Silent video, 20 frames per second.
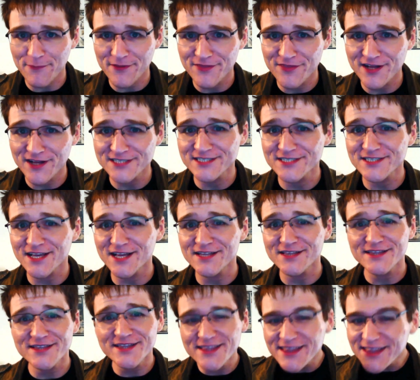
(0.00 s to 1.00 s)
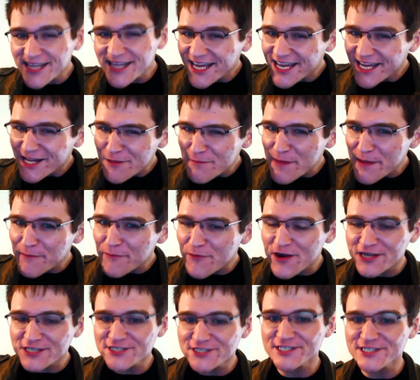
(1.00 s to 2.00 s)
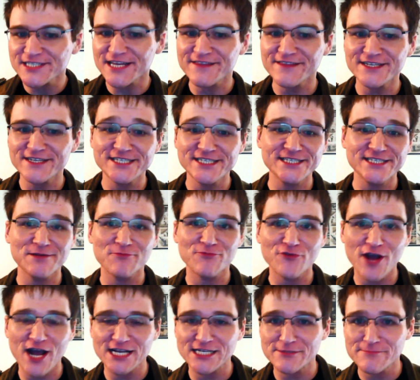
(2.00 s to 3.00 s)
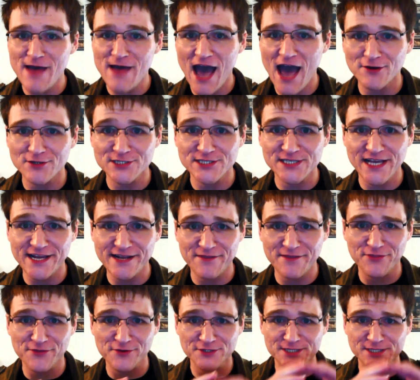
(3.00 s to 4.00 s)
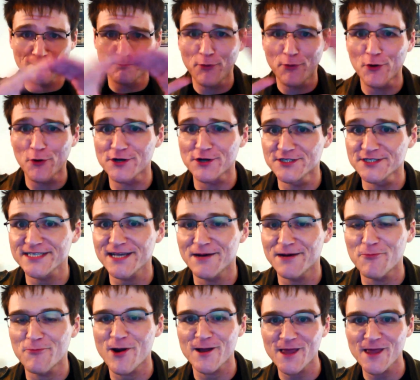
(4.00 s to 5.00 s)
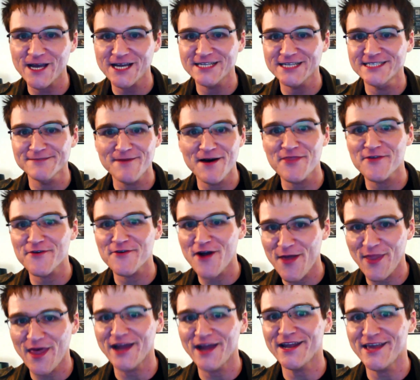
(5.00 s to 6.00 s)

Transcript: That's a little bit more interesting than just some random house hidden through some portal somewhere like in some other online